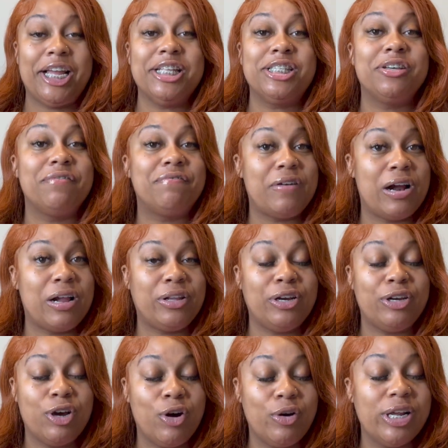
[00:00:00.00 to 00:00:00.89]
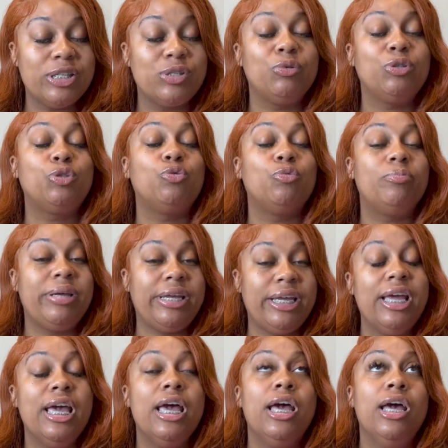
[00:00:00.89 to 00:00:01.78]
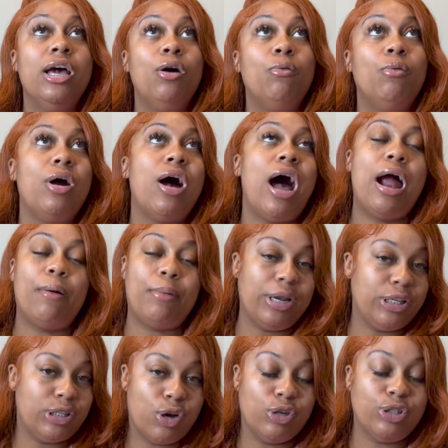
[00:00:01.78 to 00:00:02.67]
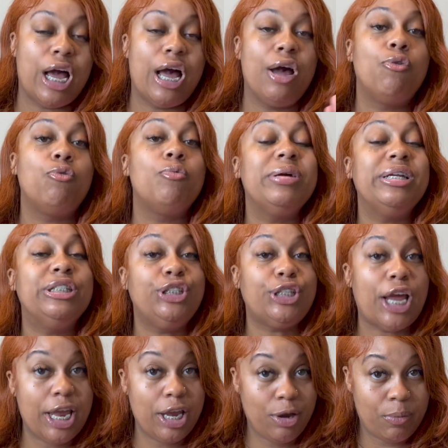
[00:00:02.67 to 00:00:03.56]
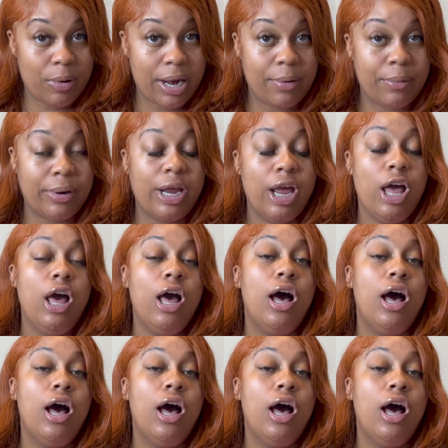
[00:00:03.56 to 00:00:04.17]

It's a further notice, which will be well i already told y'all it will be january